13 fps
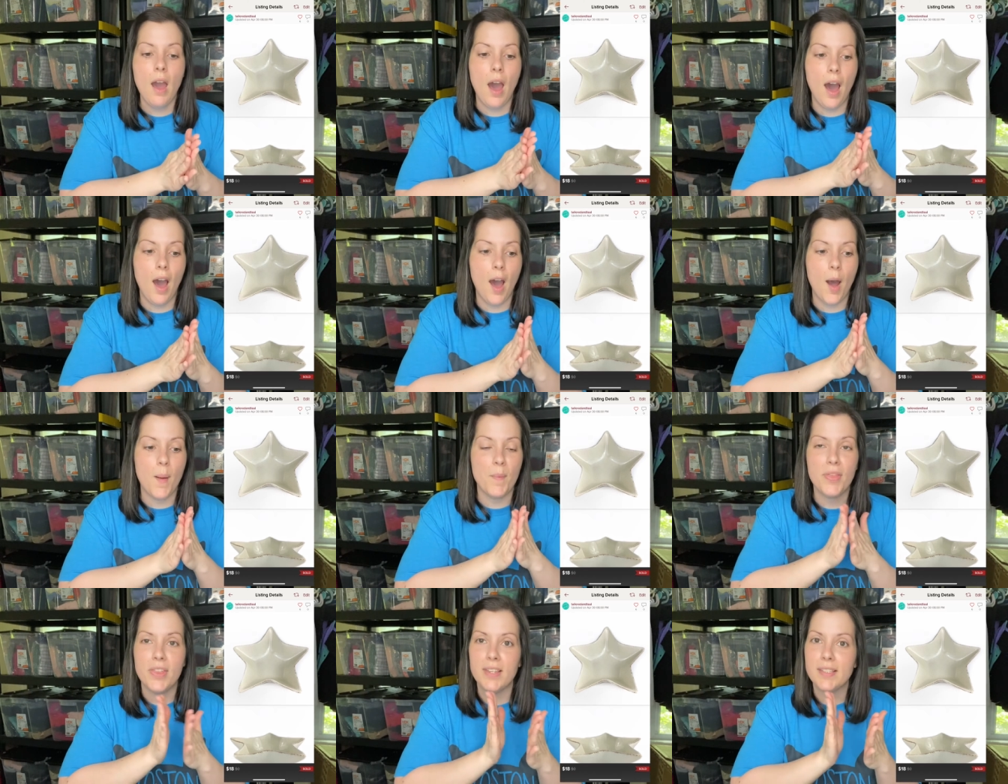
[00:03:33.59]

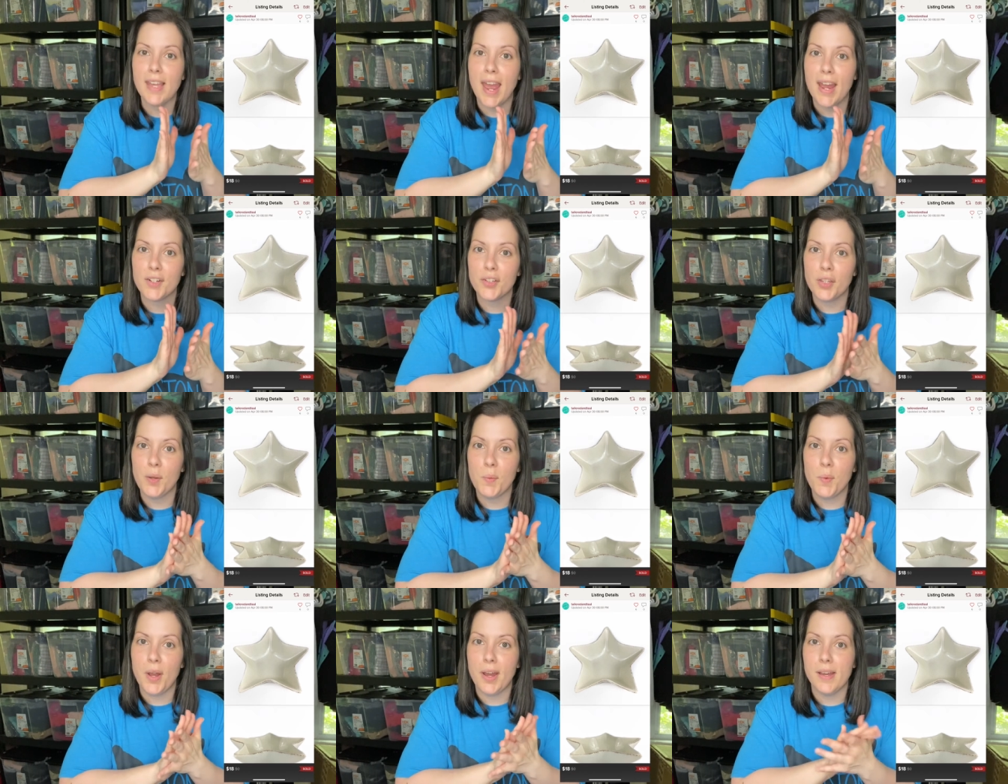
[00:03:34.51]
Um, this actually
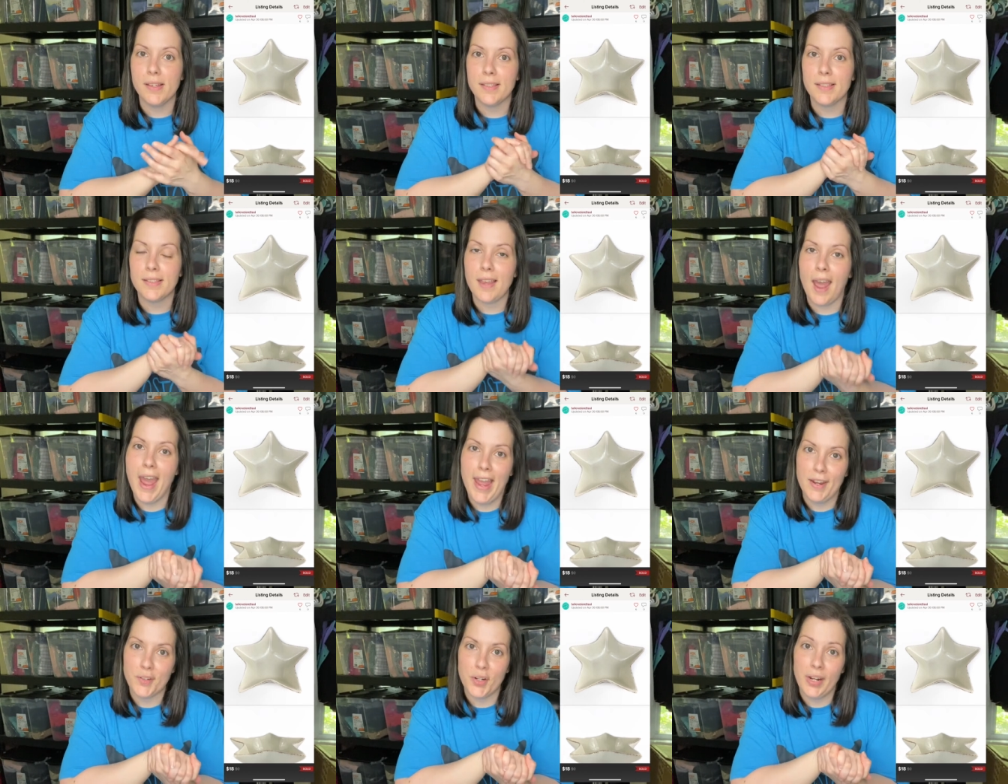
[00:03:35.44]
was, I
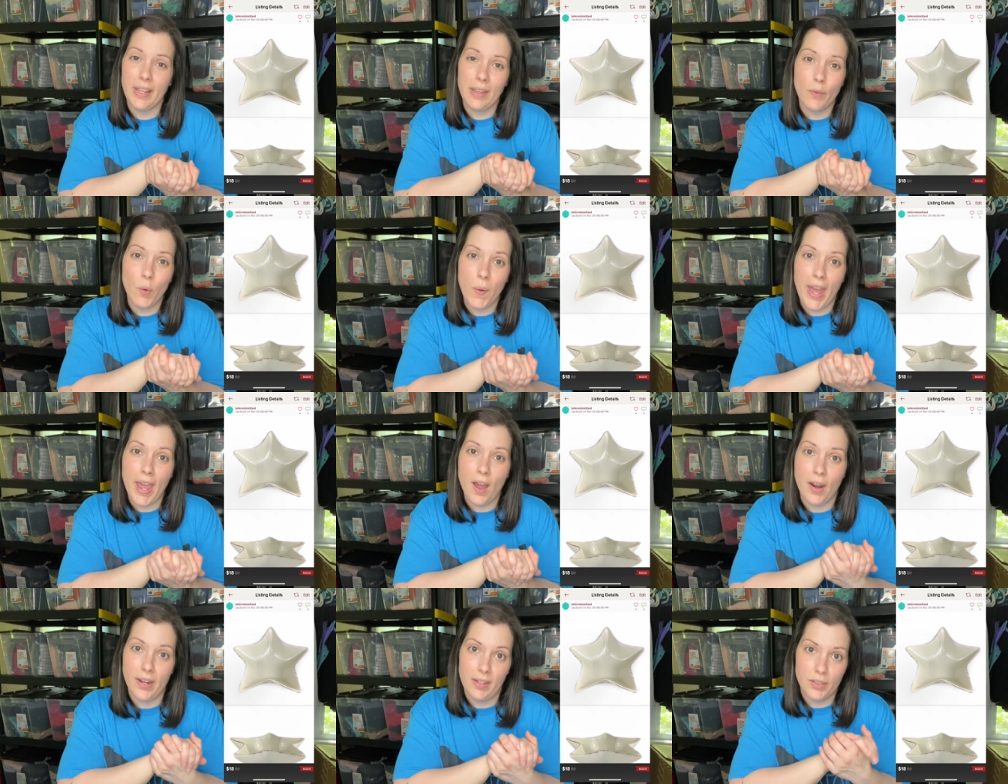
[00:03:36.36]
entered a giveaway
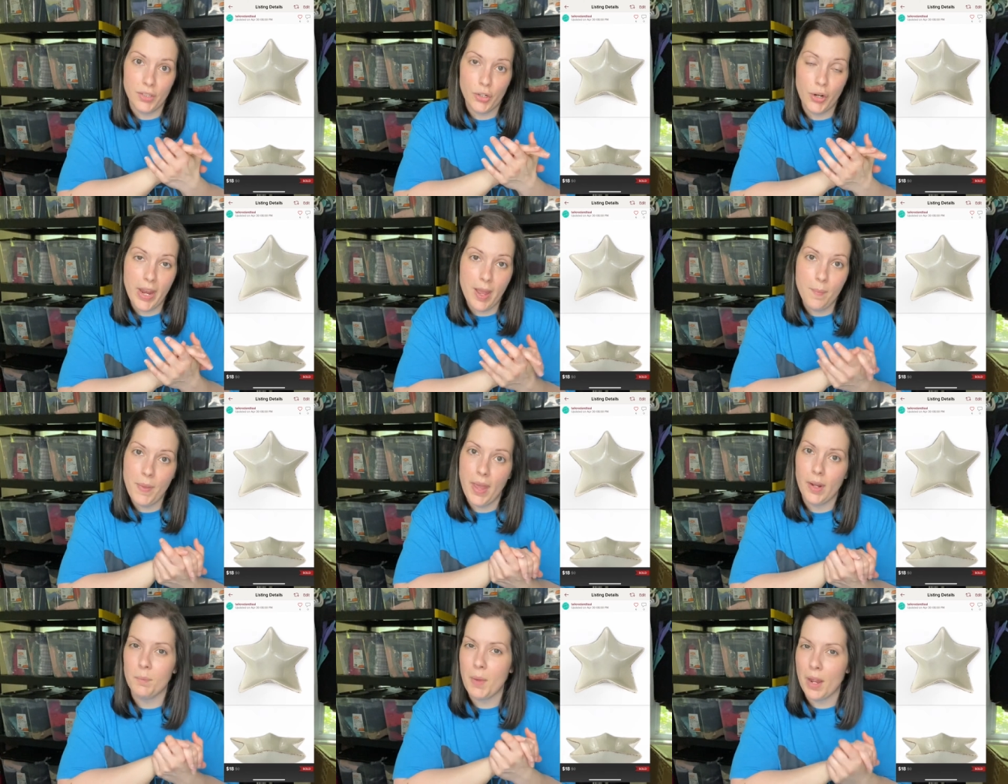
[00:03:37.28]
on Instagram
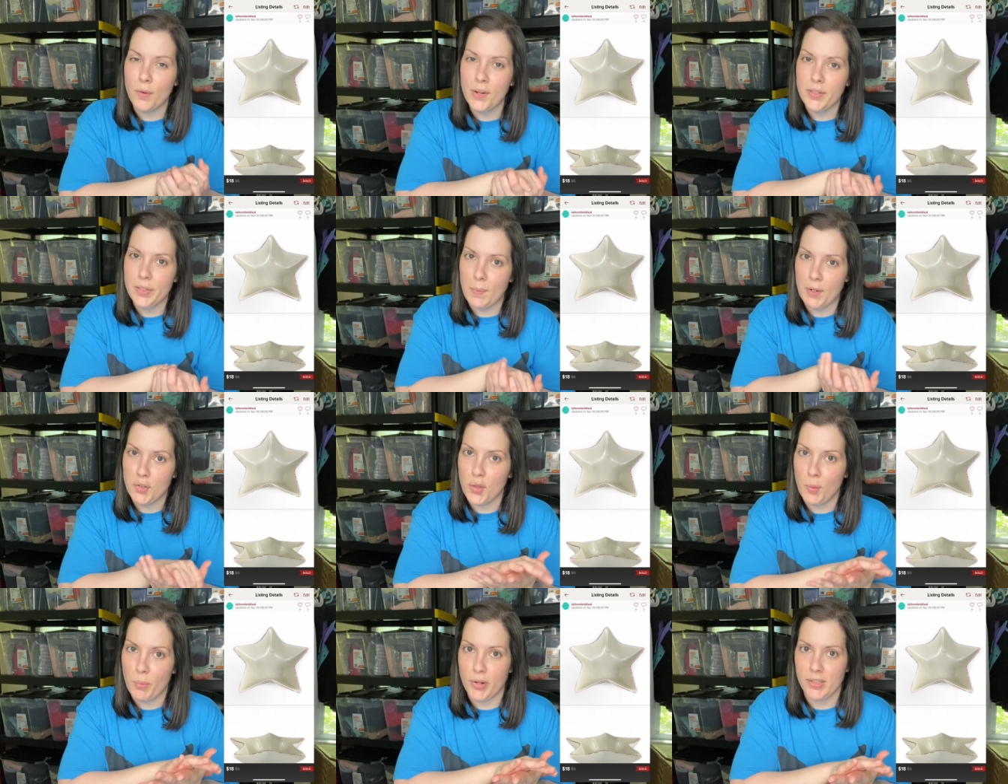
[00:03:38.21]
and I'm not going to mention
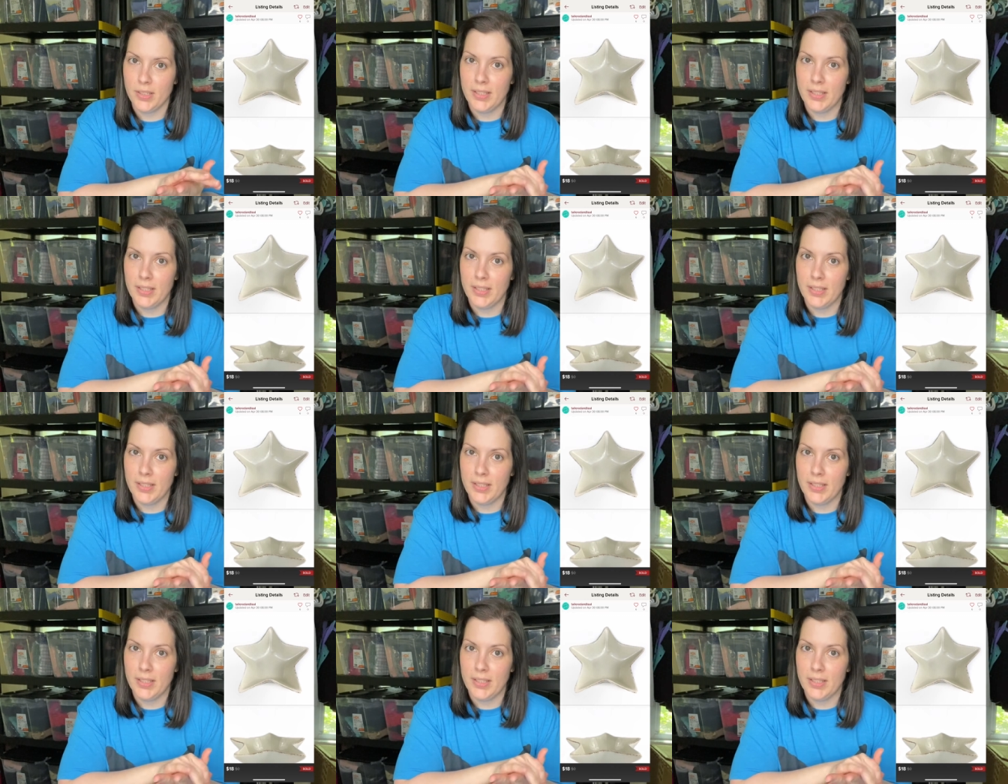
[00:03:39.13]
the person's